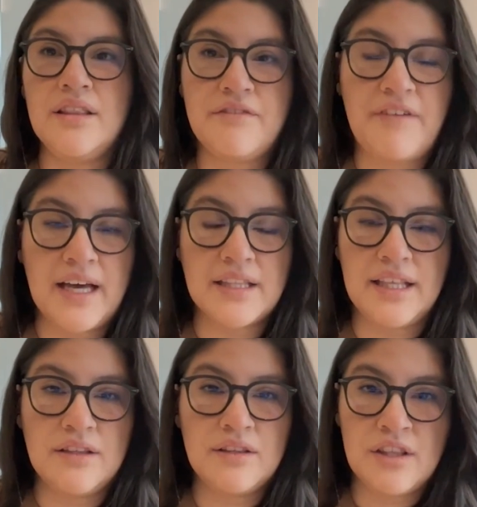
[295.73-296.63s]
fact
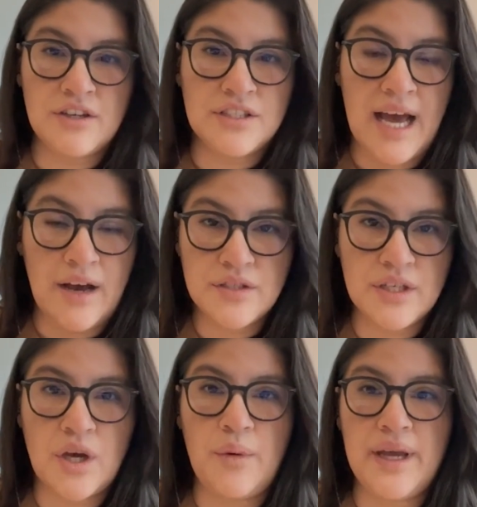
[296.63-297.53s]
that there's
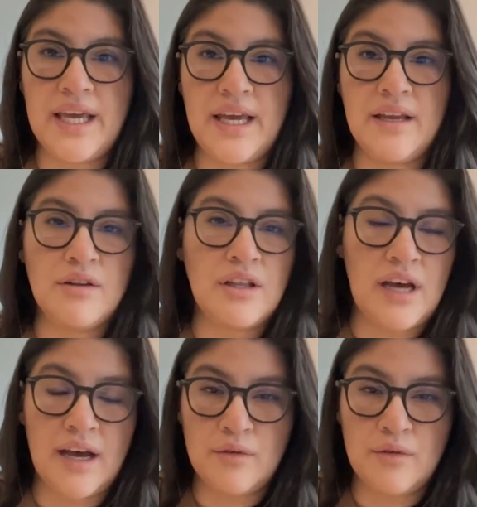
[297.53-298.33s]
housing going in